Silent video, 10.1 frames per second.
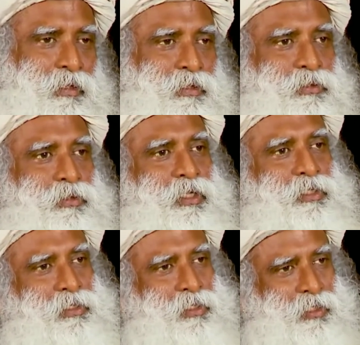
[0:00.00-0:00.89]
So there
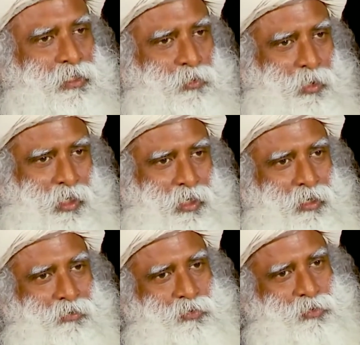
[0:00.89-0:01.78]
is a certain way
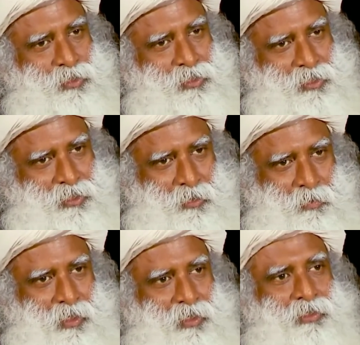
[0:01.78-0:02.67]
of using the
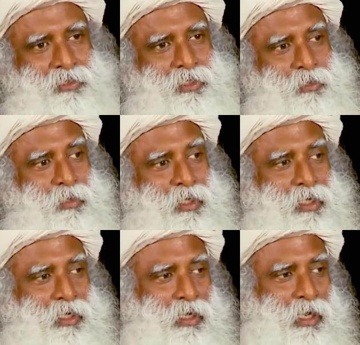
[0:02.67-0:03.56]
turmeric.
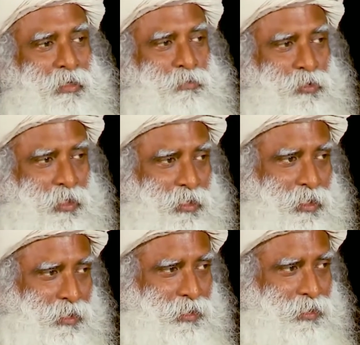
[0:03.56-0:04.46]
Turmeric and lime
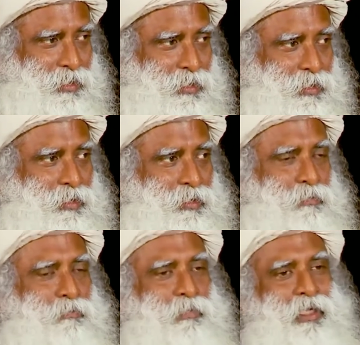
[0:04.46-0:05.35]
together
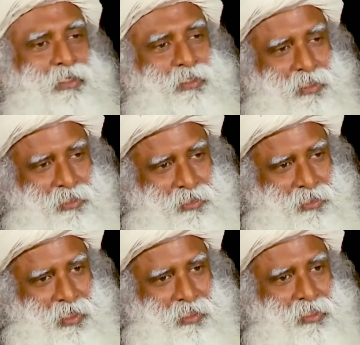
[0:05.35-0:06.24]
makes
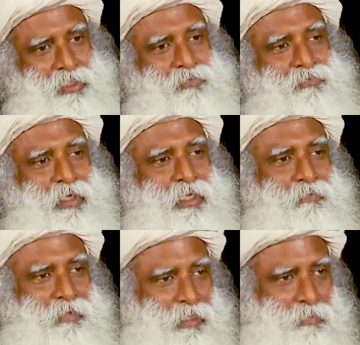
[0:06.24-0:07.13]
this, and it is very,
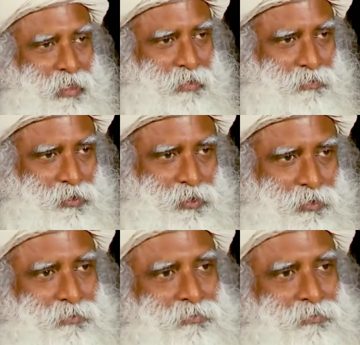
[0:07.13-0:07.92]
very beneficial.